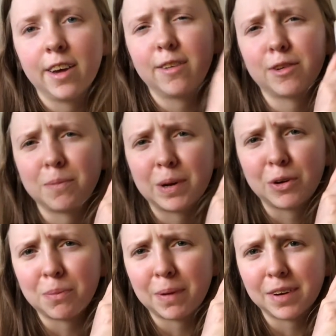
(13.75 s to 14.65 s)
I've got my
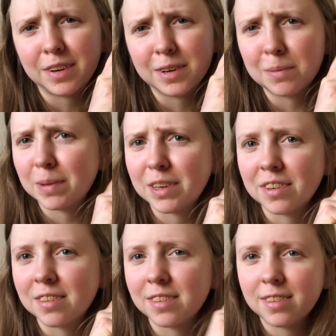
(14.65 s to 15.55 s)
notepad here
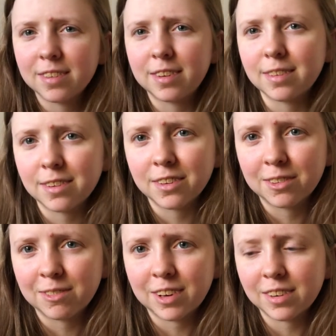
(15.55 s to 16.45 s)
because there's a lot
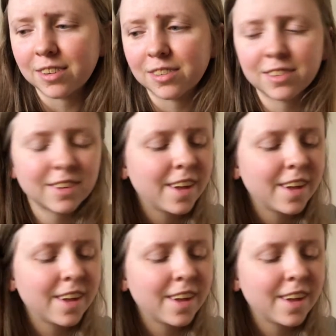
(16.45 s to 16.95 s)
of details.